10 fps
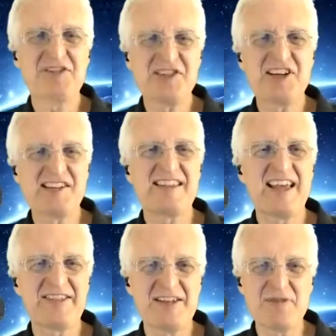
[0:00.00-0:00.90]
suggest
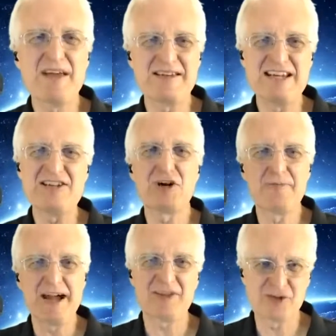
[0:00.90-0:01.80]
that, then you may need to go
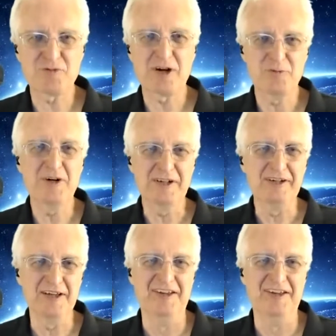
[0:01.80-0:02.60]
back to square one.